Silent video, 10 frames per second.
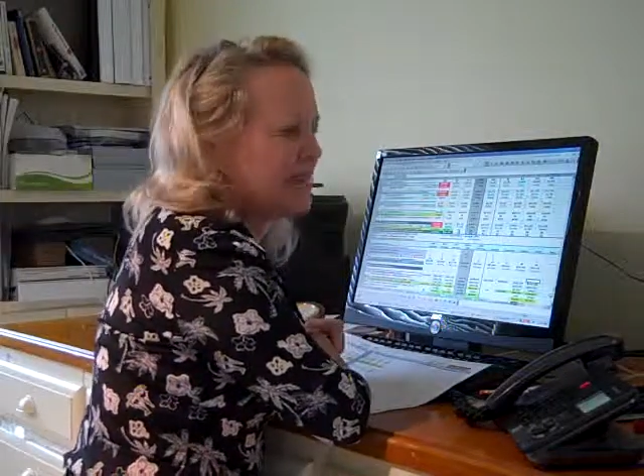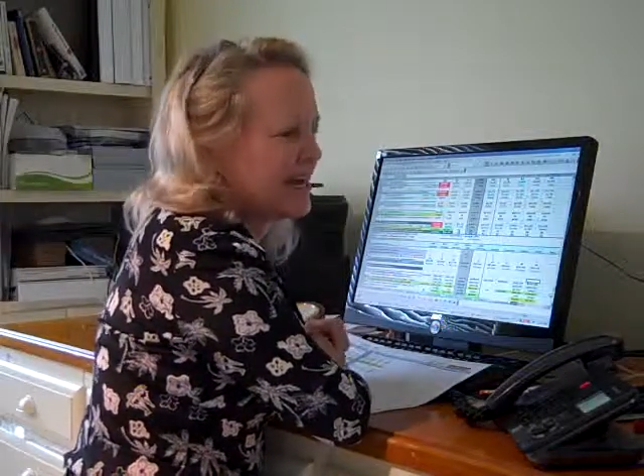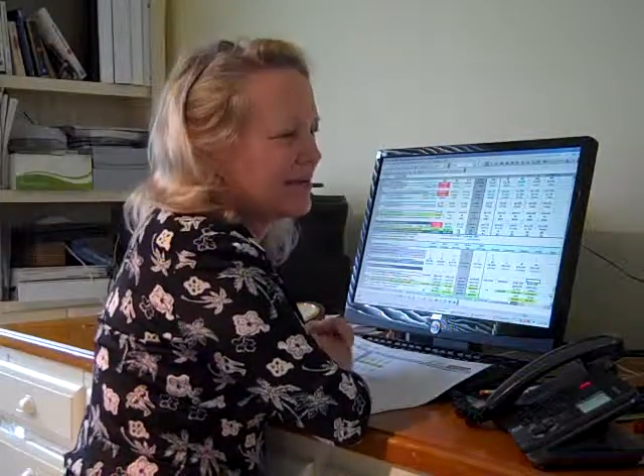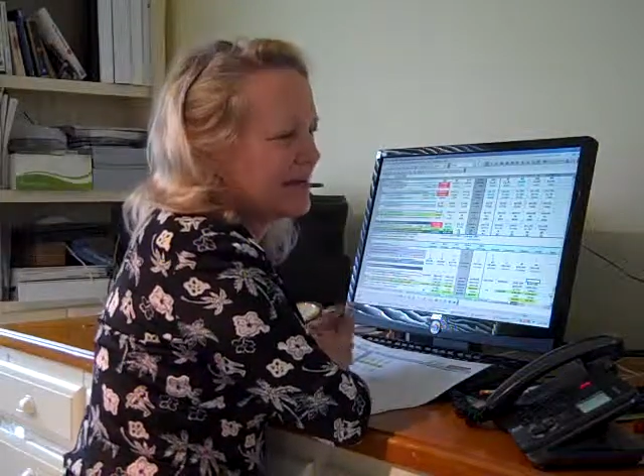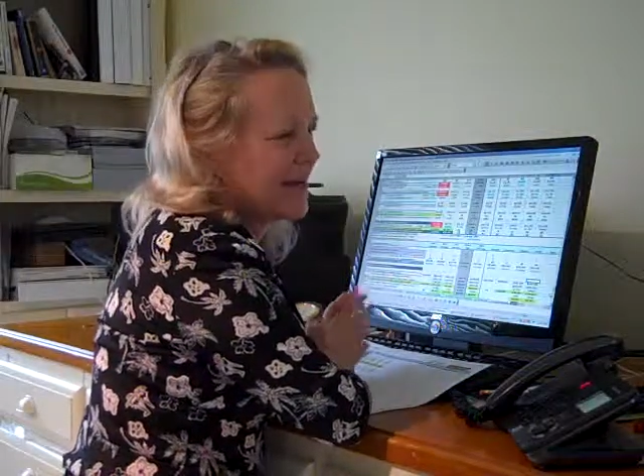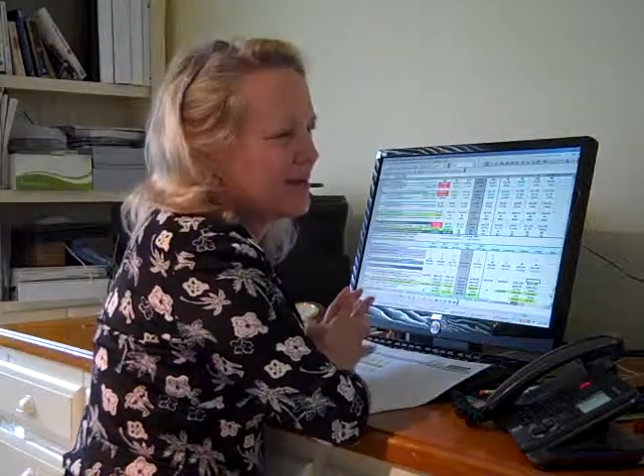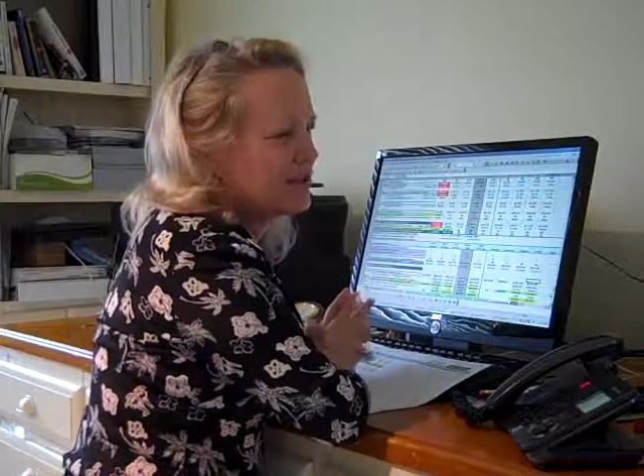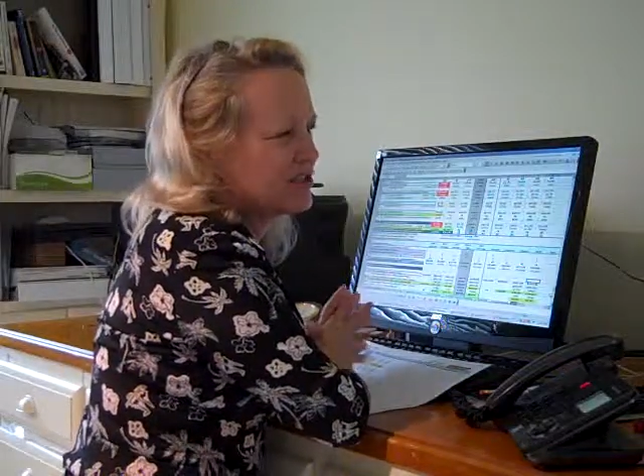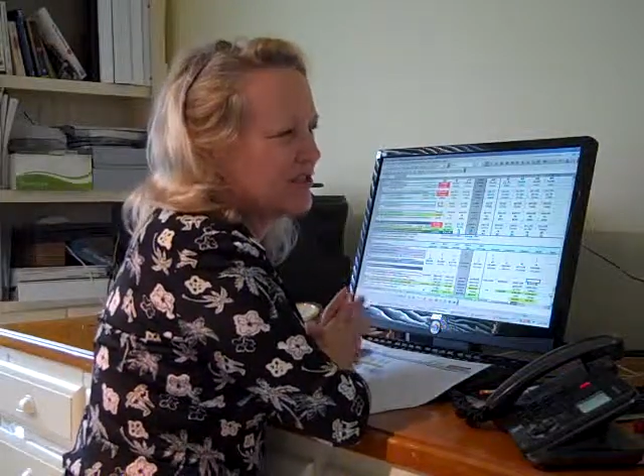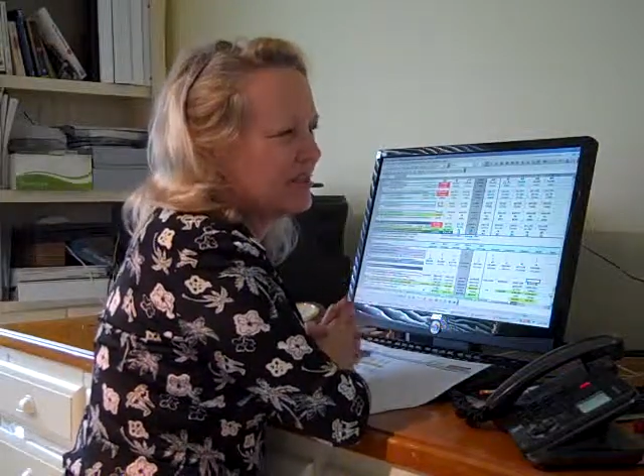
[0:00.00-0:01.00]
might be
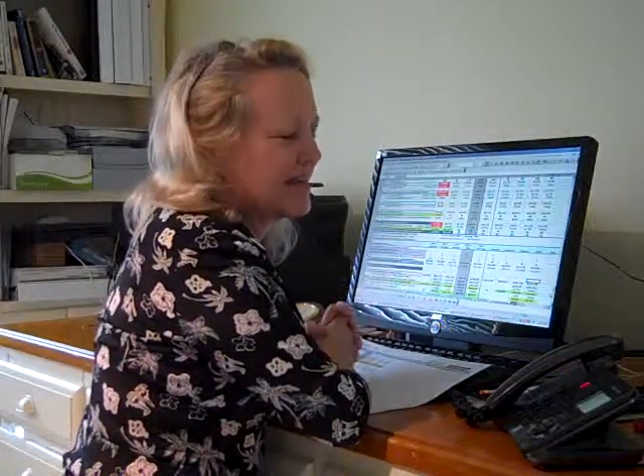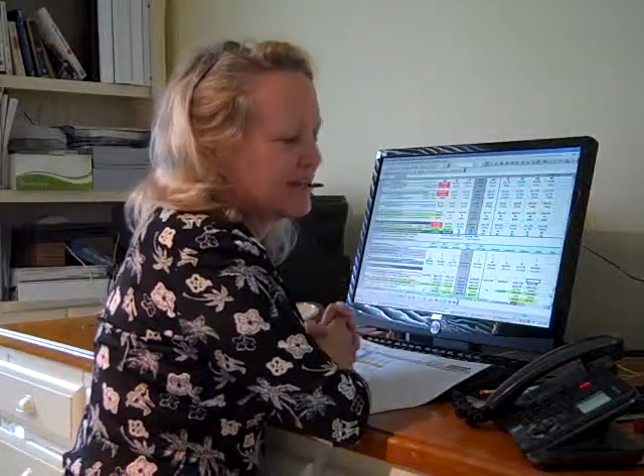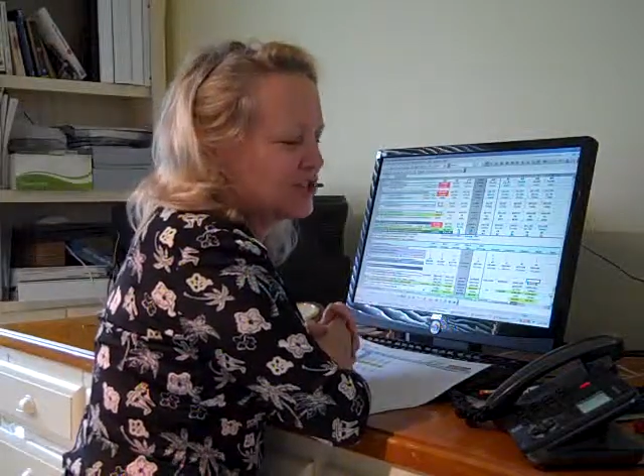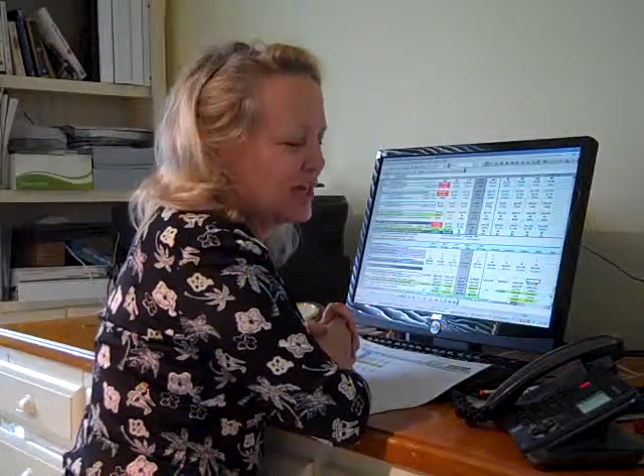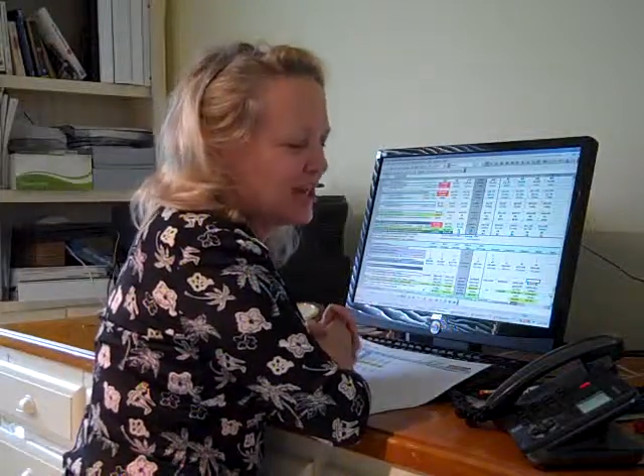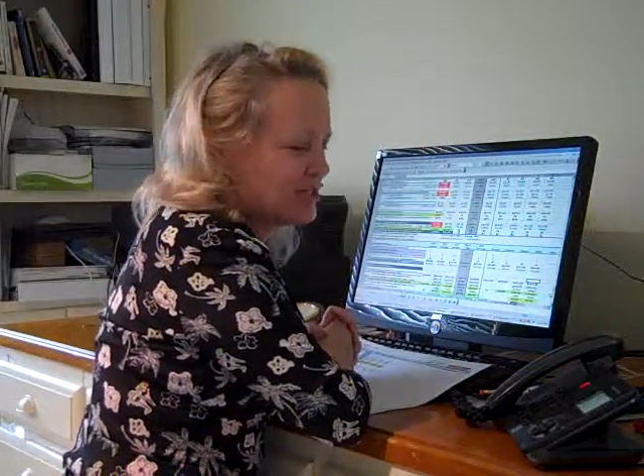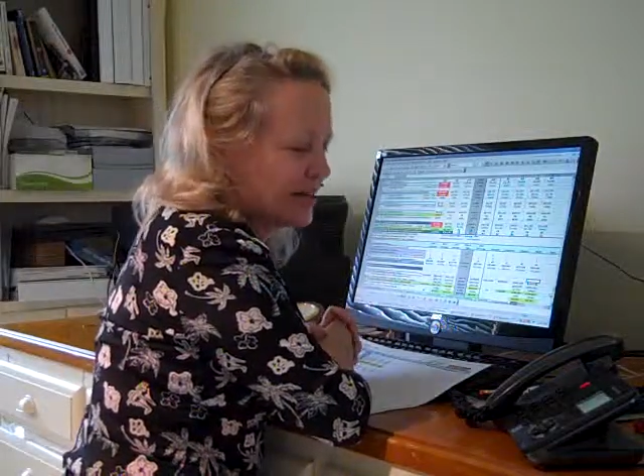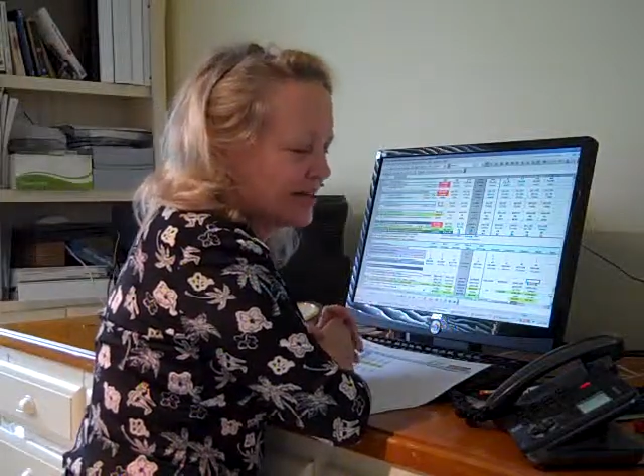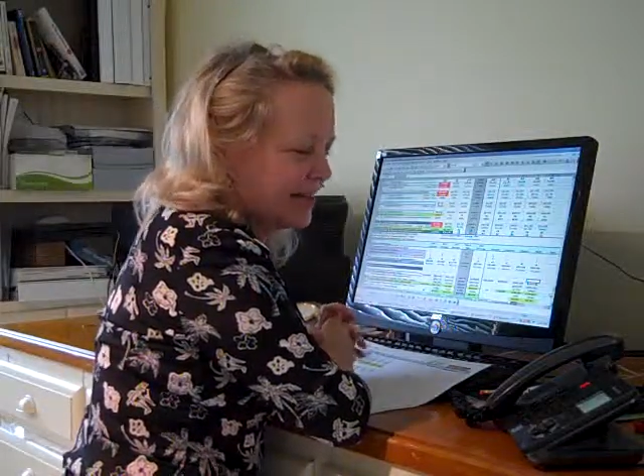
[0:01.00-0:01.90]
able to make a change on?